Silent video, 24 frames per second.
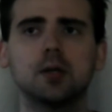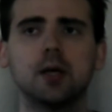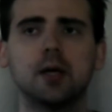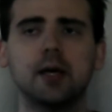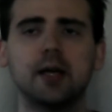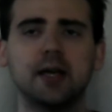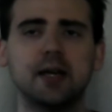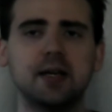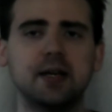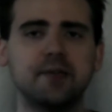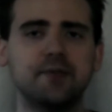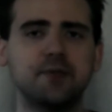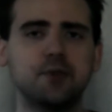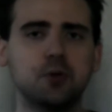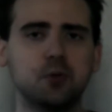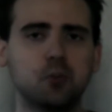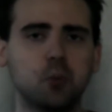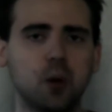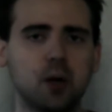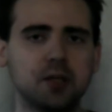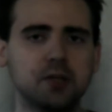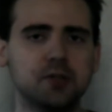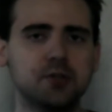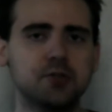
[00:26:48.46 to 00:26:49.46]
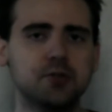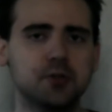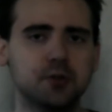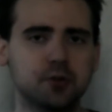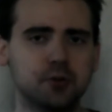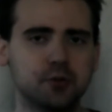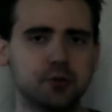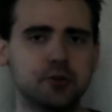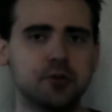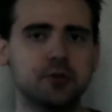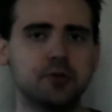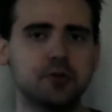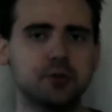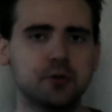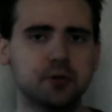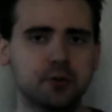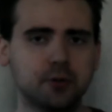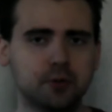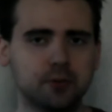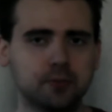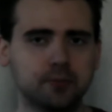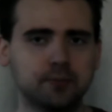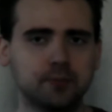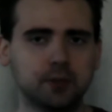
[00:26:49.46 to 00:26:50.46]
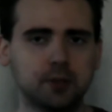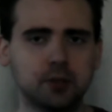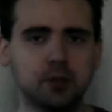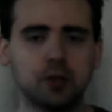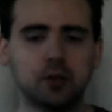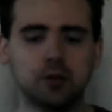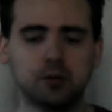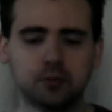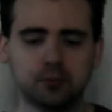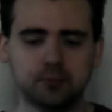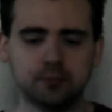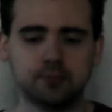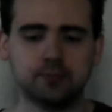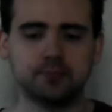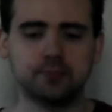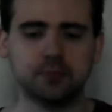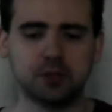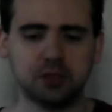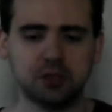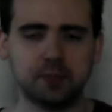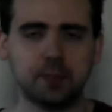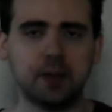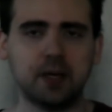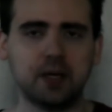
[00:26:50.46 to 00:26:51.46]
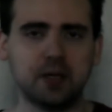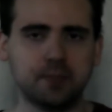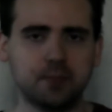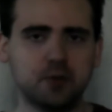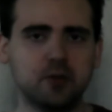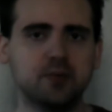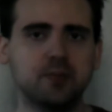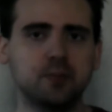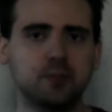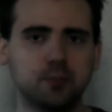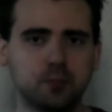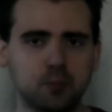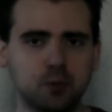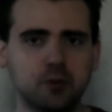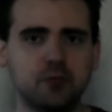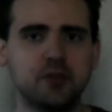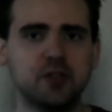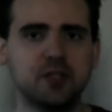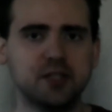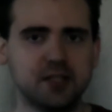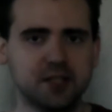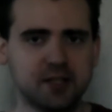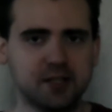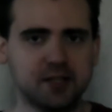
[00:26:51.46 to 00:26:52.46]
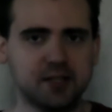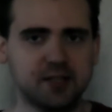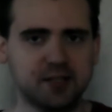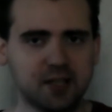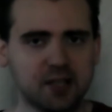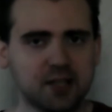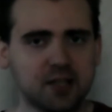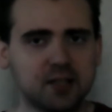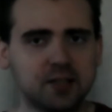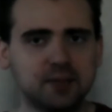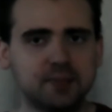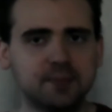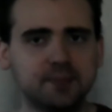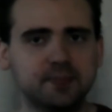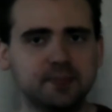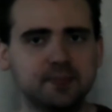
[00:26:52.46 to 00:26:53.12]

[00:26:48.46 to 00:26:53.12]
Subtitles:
if you watch those, the Spider-Man movies he's done,